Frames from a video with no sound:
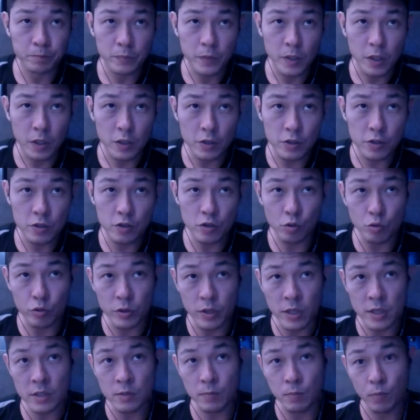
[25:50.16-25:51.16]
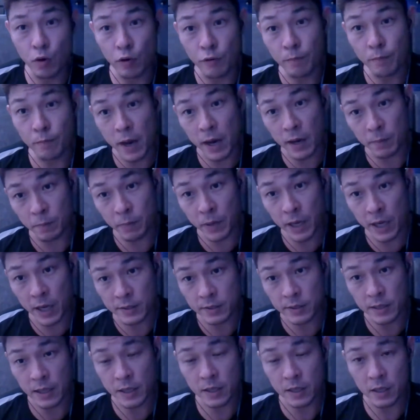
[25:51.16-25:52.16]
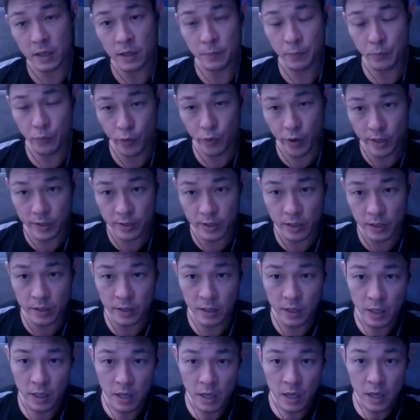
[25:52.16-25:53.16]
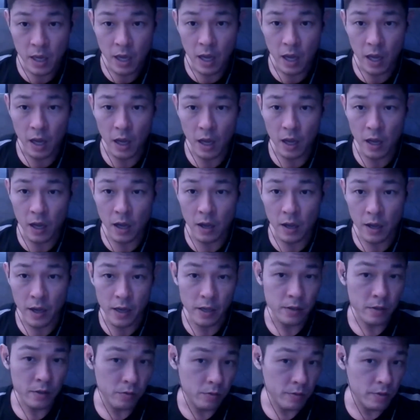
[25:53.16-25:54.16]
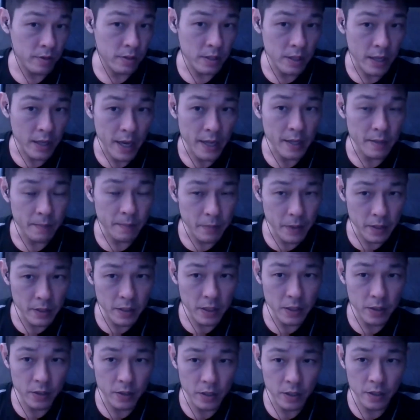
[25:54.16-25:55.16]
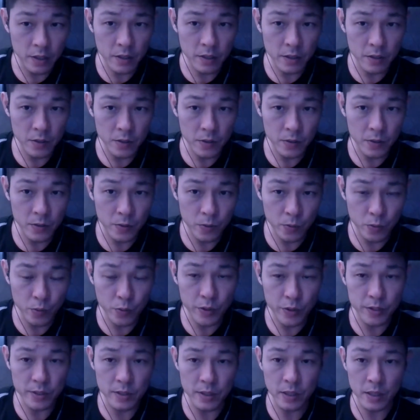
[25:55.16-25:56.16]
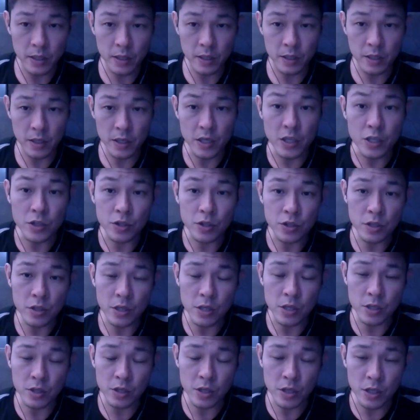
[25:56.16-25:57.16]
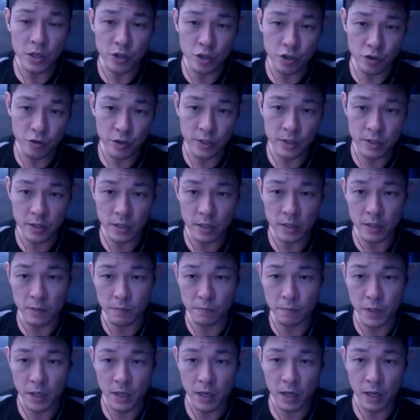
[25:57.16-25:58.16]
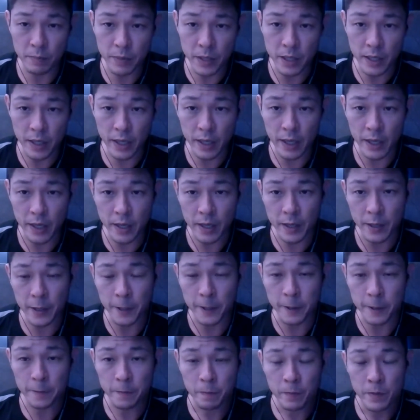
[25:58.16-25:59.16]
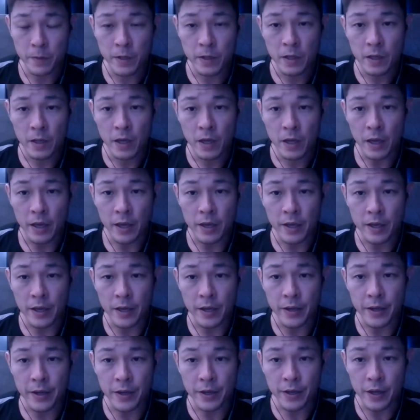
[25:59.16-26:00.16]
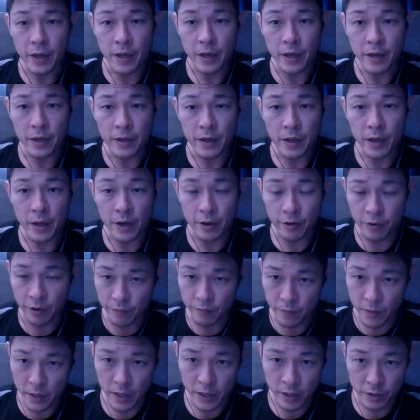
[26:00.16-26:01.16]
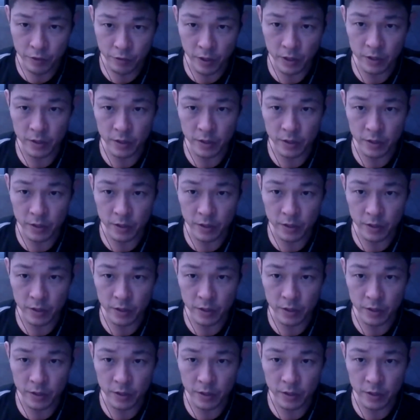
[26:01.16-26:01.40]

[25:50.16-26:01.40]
students, both past and present, and to see anybody who is interested in becoming a Krav Maga instructor.